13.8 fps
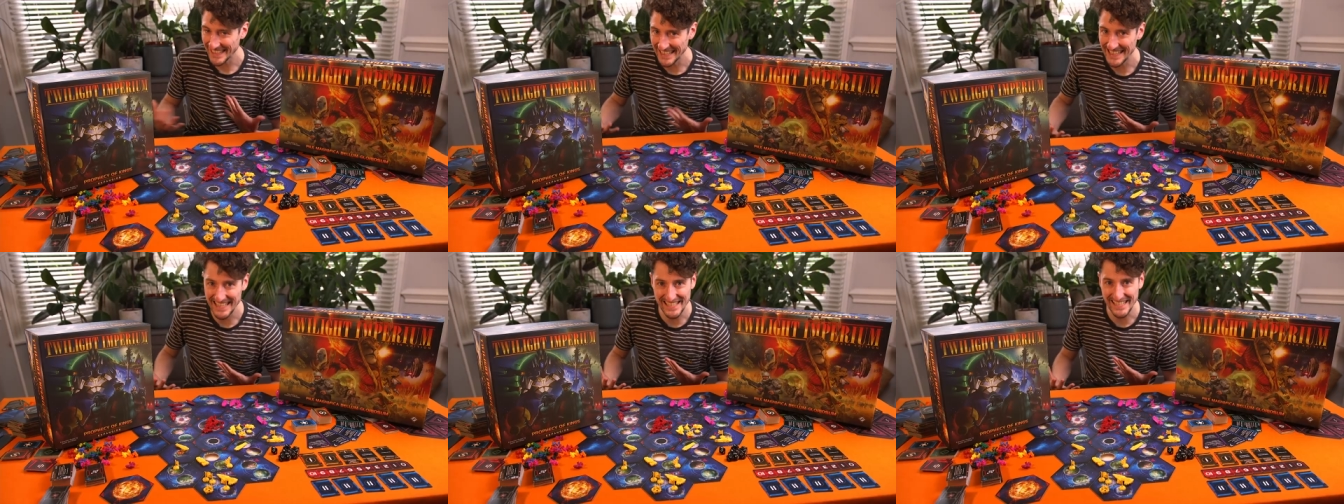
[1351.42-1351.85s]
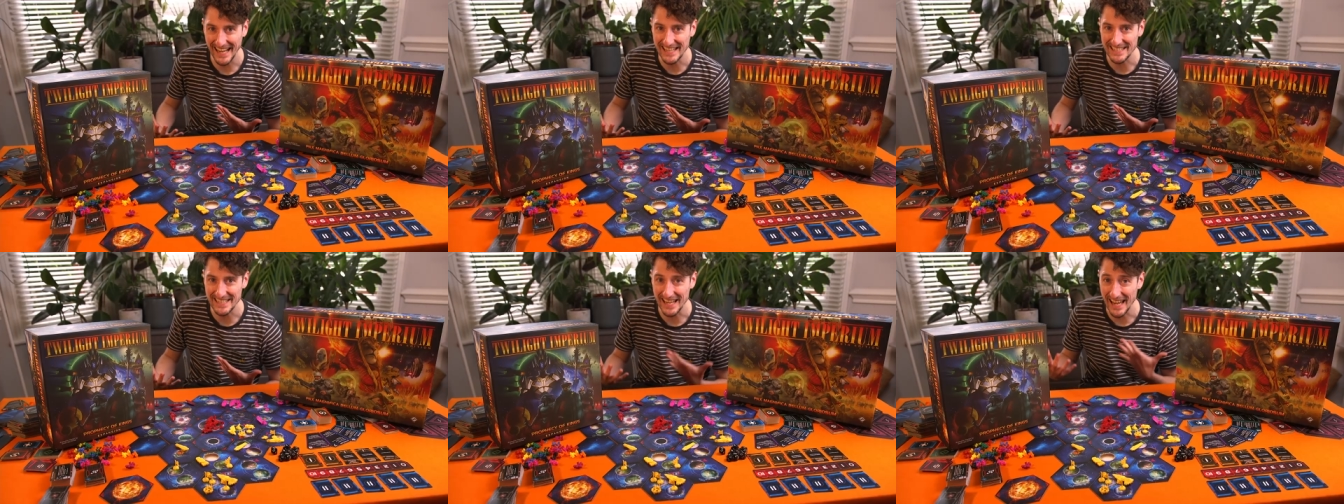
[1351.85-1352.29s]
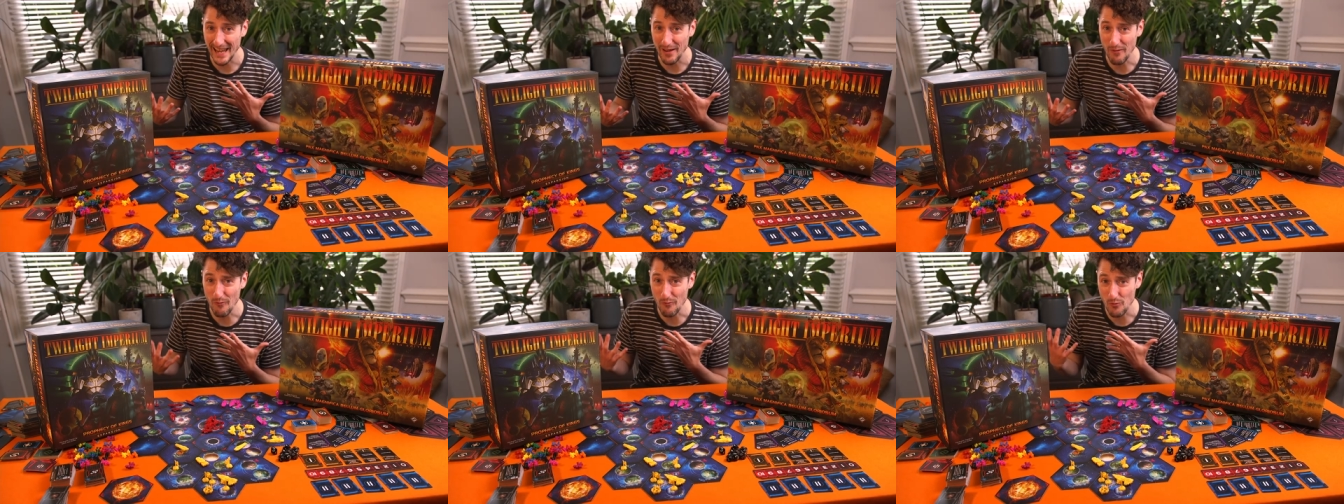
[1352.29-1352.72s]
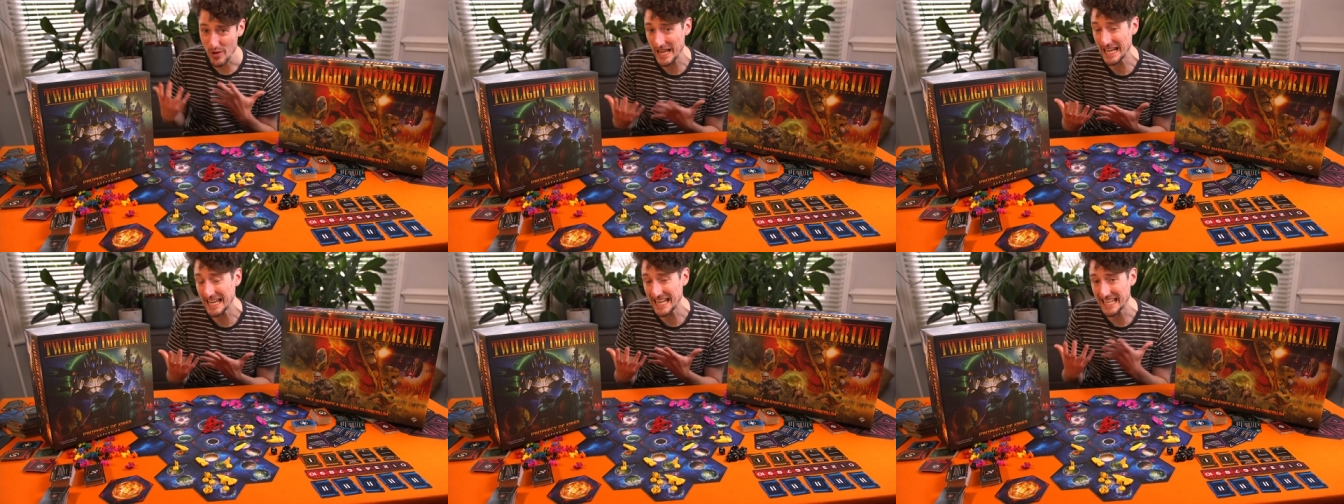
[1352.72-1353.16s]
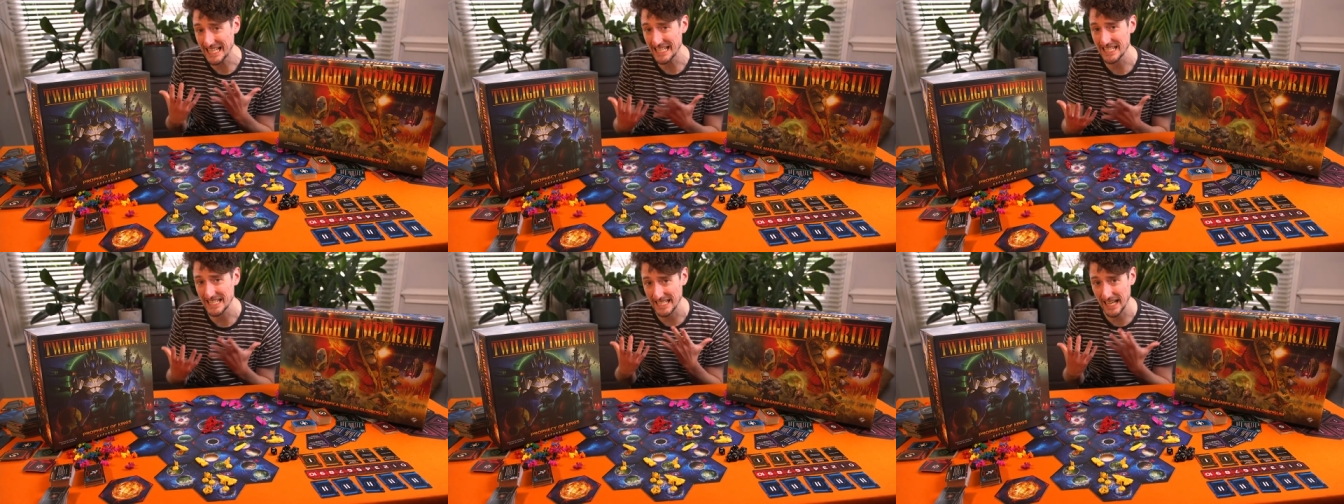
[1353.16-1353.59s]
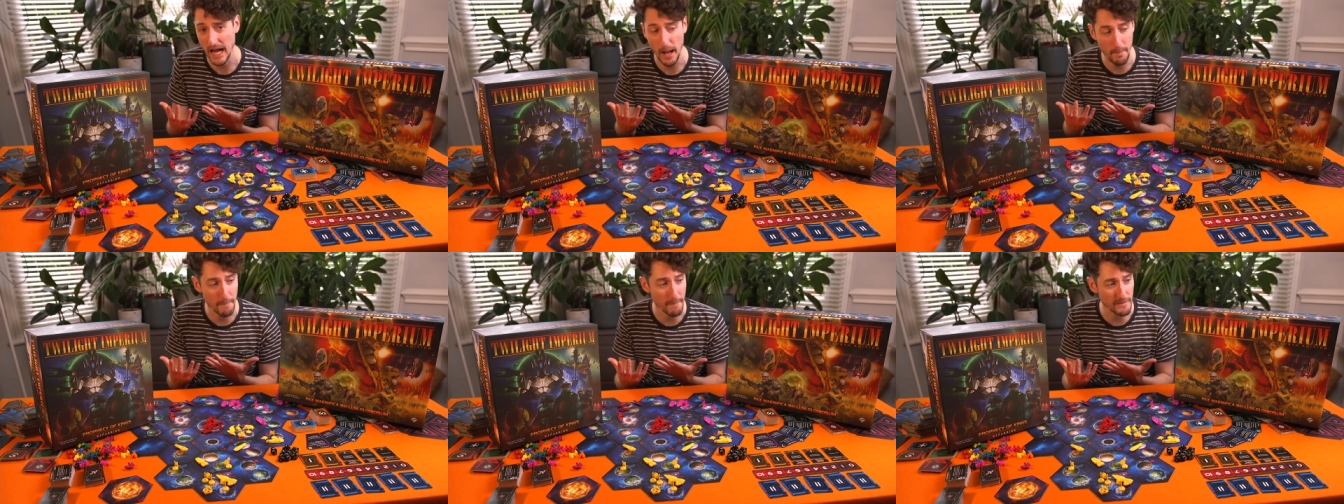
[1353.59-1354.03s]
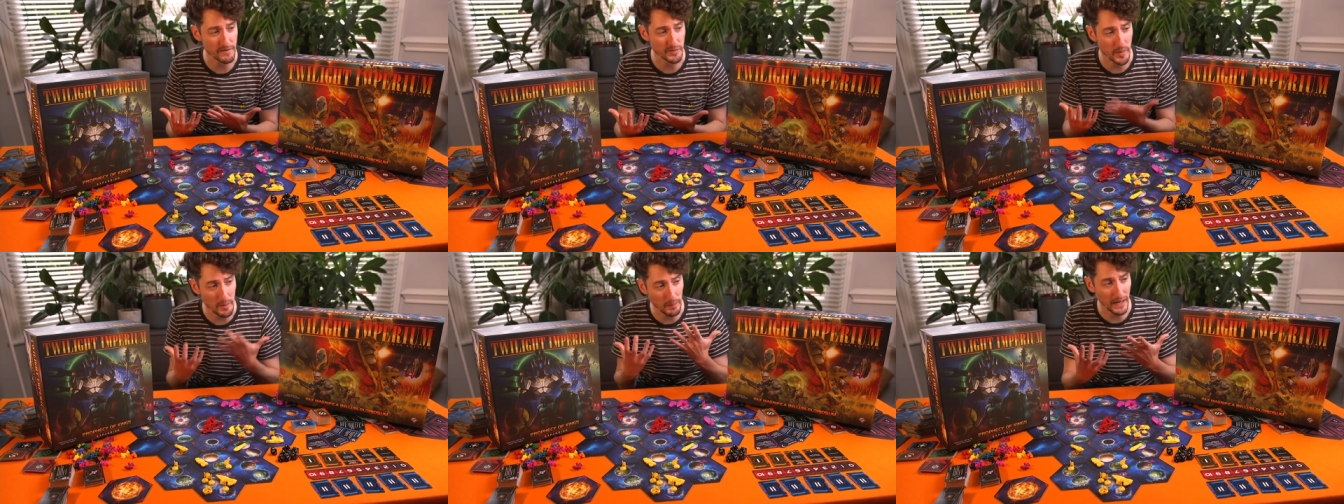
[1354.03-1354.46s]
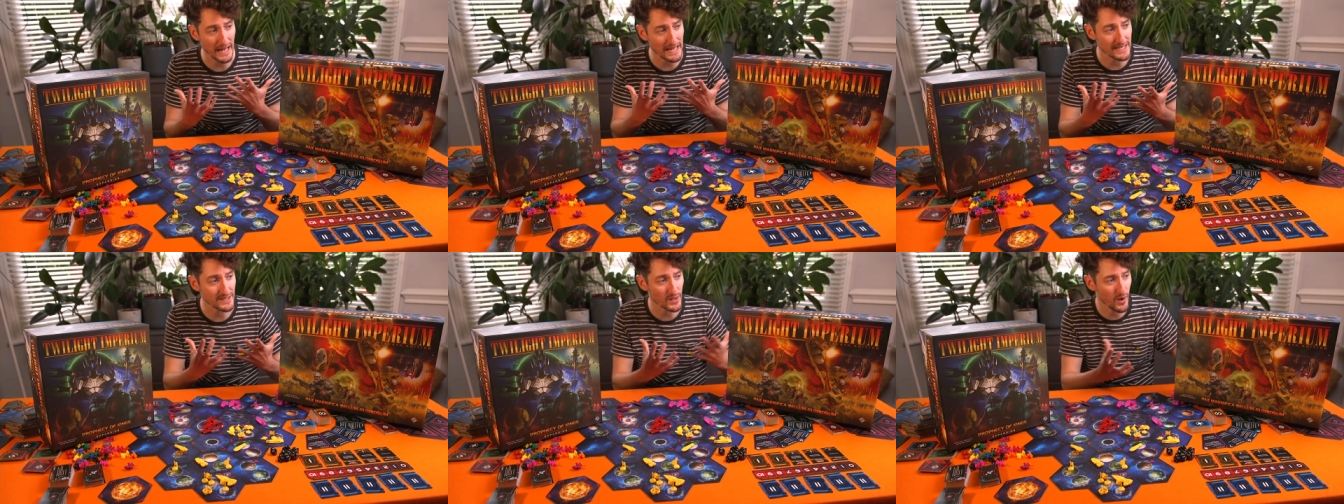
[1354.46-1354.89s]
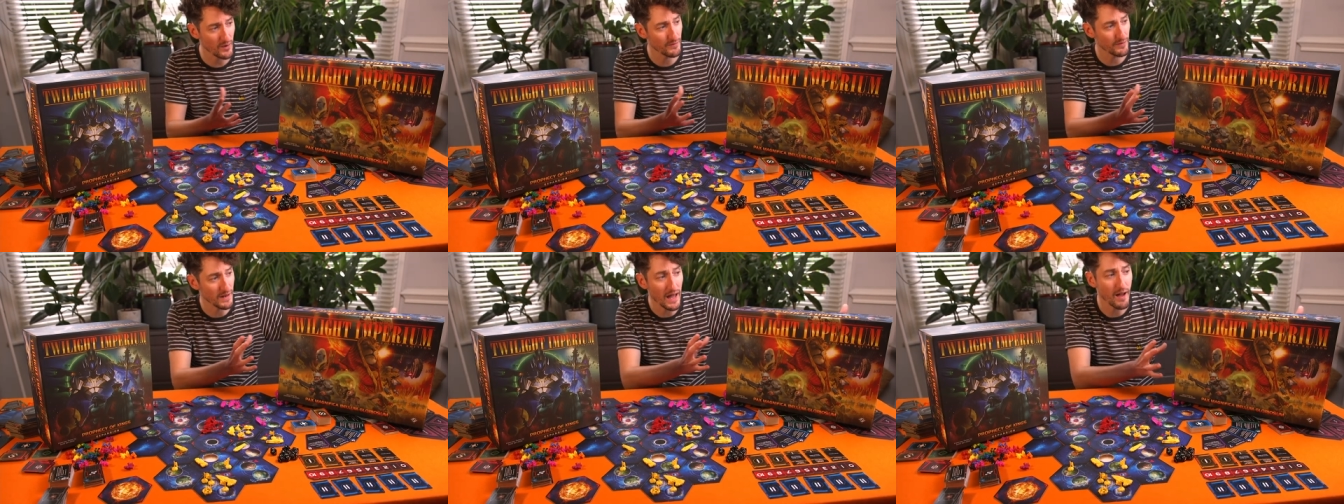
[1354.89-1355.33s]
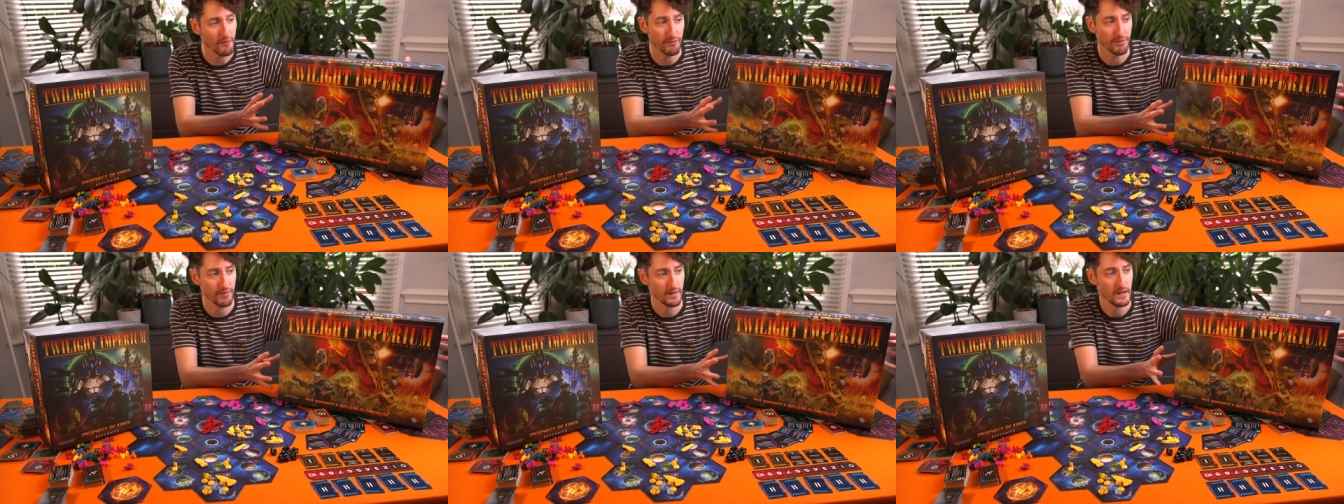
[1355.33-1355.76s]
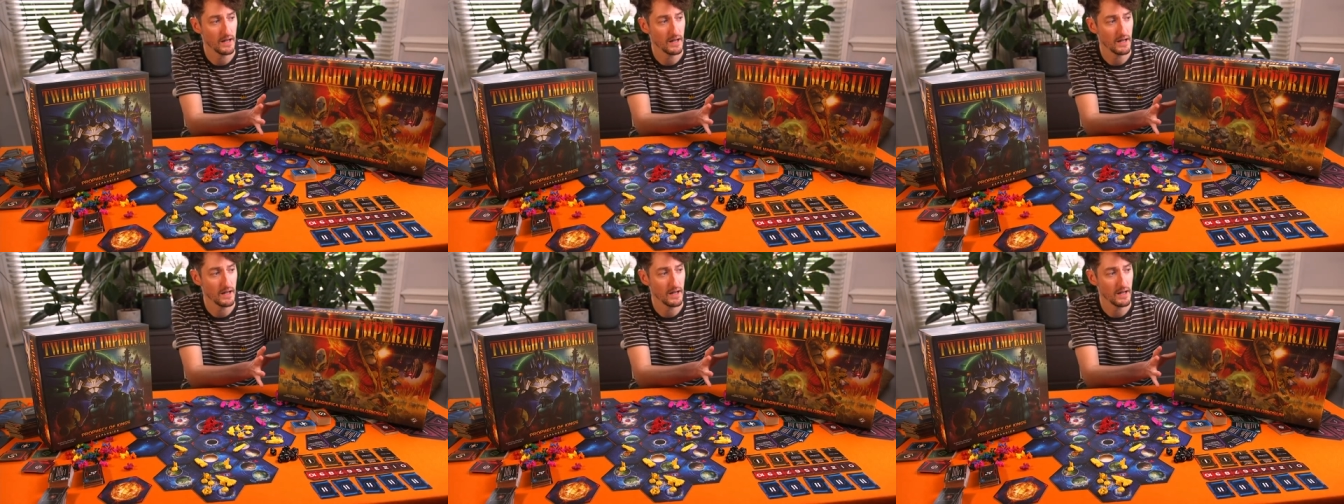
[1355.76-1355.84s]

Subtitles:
in this case, it really does come from a place of love.